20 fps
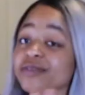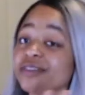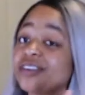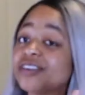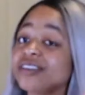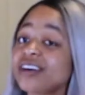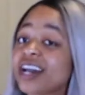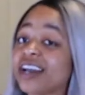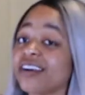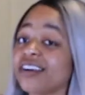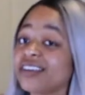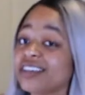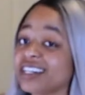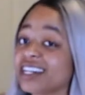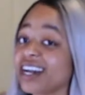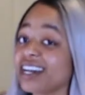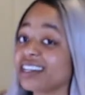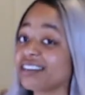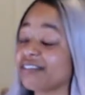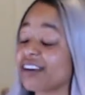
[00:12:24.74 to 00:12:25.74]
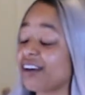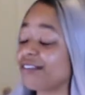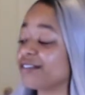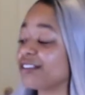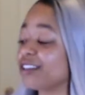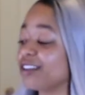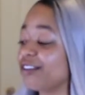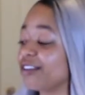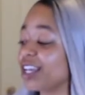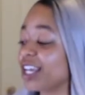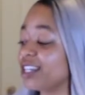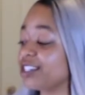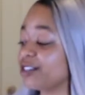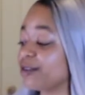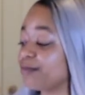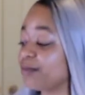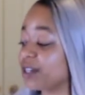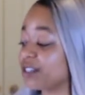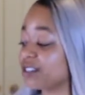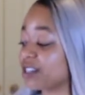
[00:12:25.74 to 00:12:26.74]
of all, I already kind of have the
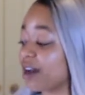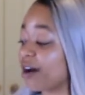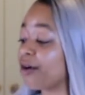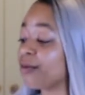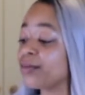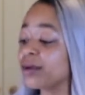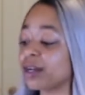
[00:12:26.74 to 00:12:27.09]
location picked out,